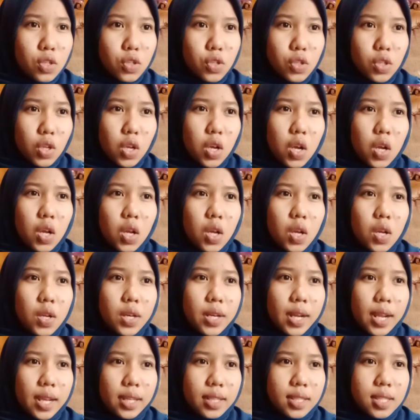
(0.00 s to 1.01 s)
So
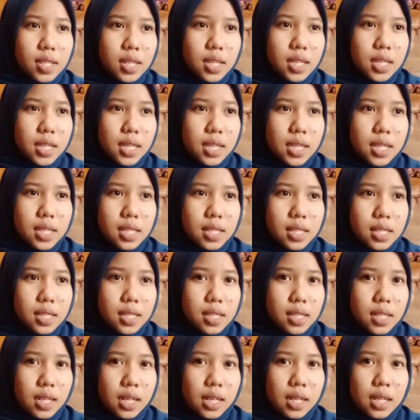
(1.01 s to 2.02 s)
next is
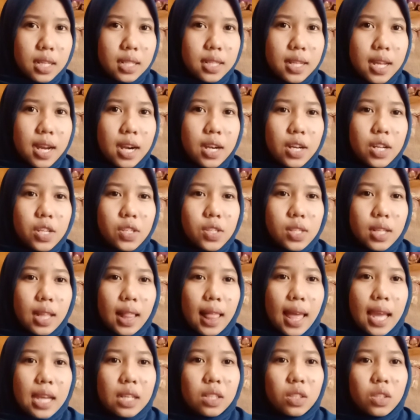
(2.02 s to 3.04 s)
there is a
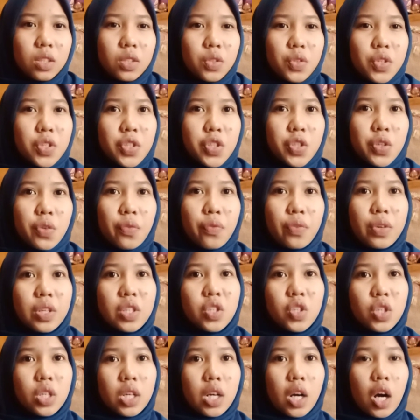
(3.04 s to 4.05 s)
language
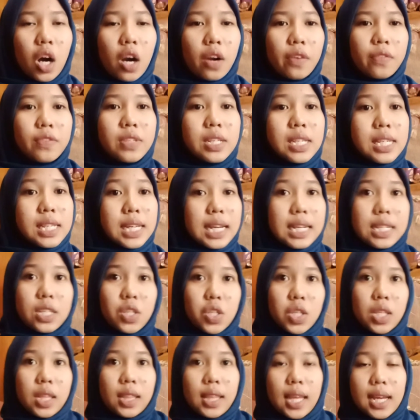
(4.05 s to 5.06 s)
feature of
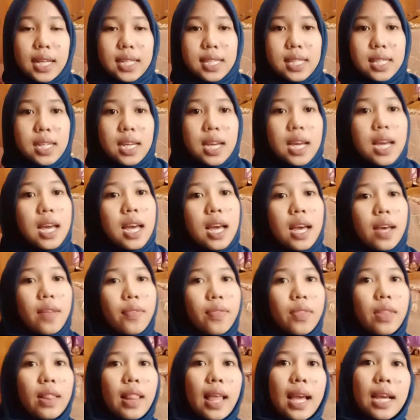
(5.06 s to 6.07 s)
discussion text.
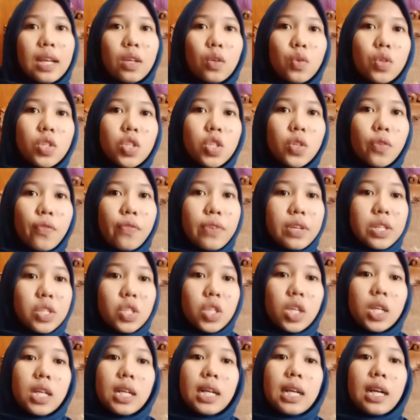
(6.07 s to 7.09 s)
The language
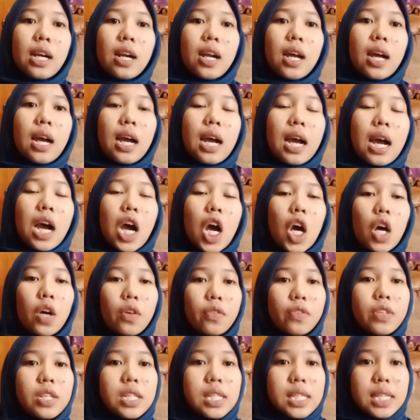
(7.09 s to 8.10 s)
feature
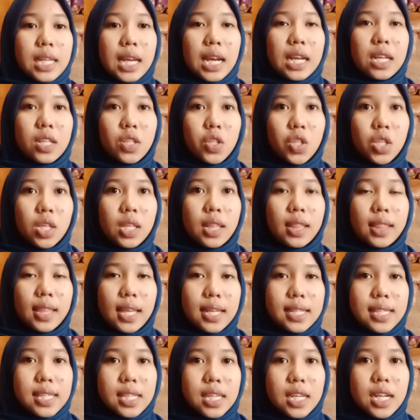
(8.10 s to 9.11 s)
of discussion
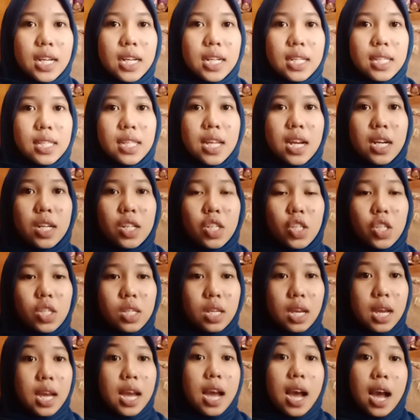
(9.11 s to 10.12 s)
text here is there is
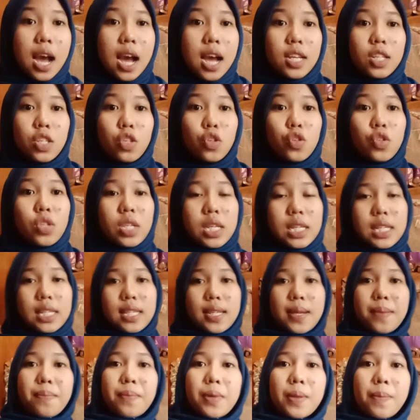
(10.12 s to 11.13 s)
using
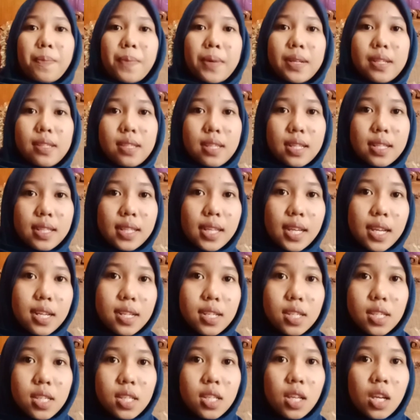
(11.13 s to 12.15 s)
simple present
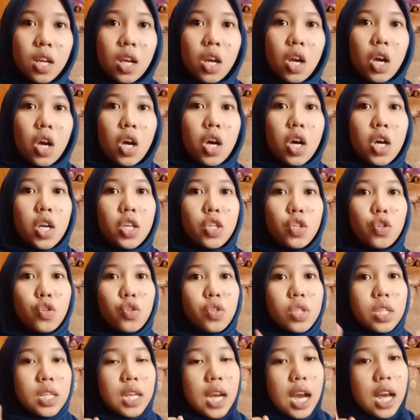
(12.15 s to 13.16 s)
tense,
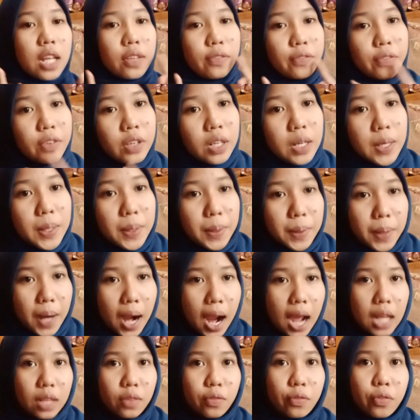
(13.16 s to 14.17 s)
using
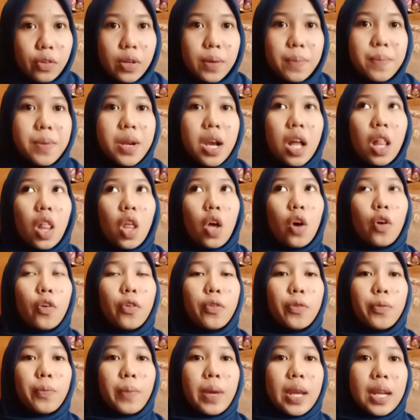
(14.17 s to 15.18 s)
adverbial
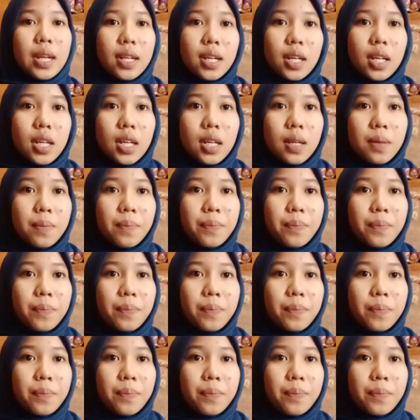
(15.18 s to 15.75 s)
of manner,